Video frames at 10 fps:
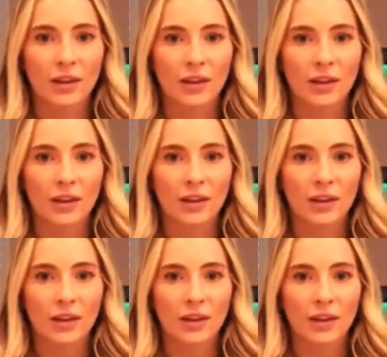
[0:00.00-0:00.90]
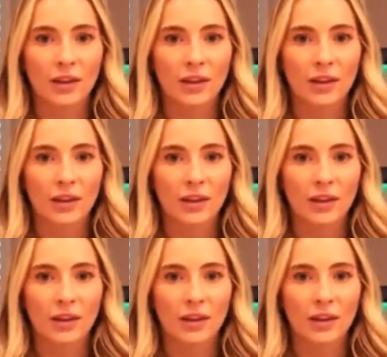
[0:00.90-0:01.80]

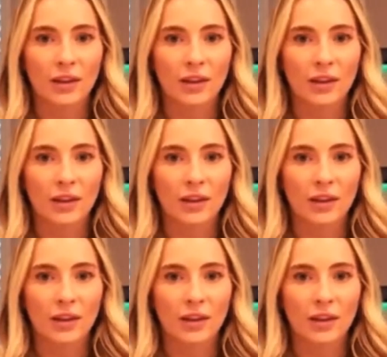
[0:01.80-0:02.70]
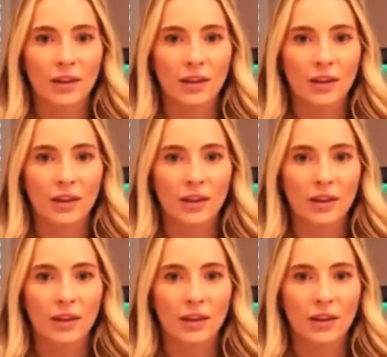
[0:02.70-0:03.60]

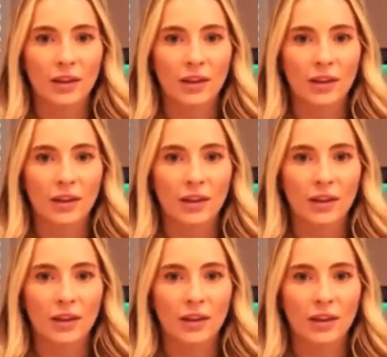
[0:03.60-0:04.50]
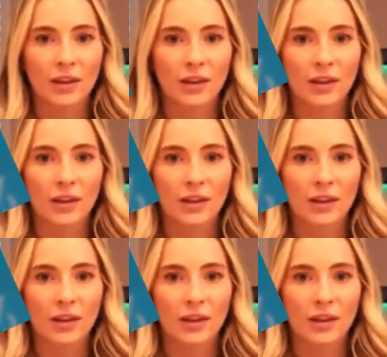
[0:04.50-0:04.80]
(no lip movement)